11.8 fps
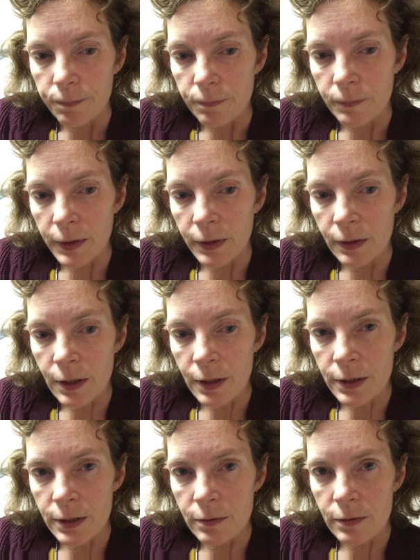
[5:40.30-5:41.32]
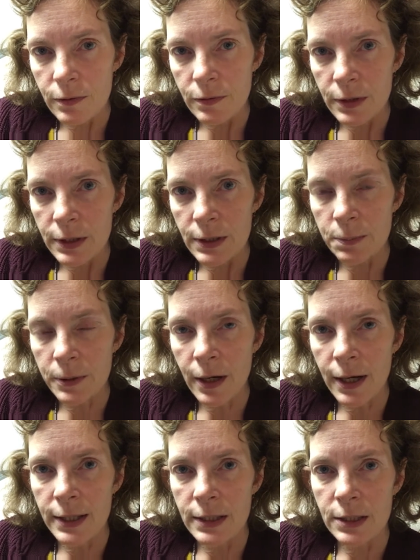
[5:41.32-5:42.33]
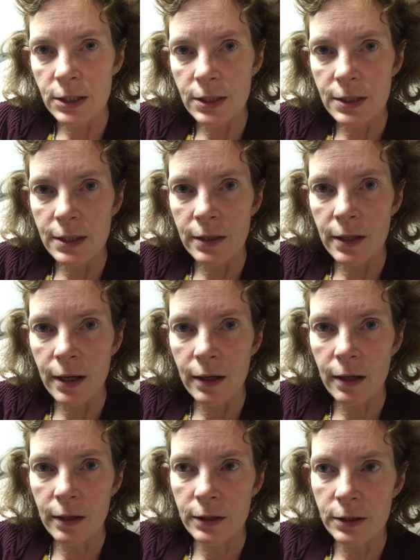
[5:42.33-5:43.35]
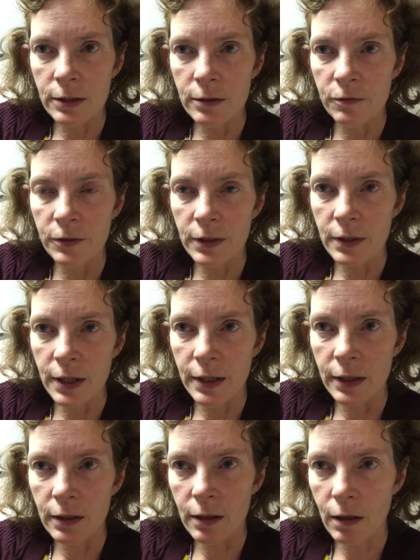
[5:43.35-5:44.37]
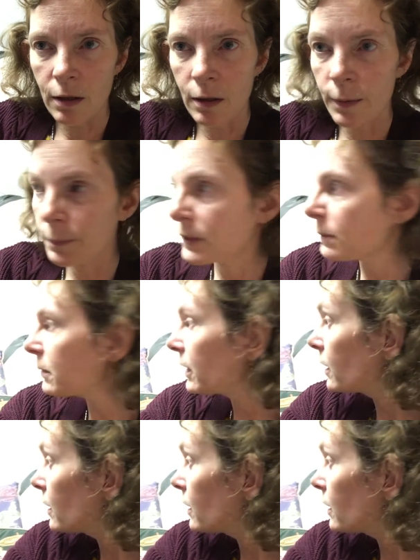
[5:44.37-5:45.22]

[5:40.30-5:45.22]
My oncologist was really surprised. She said that I should feel like somebody had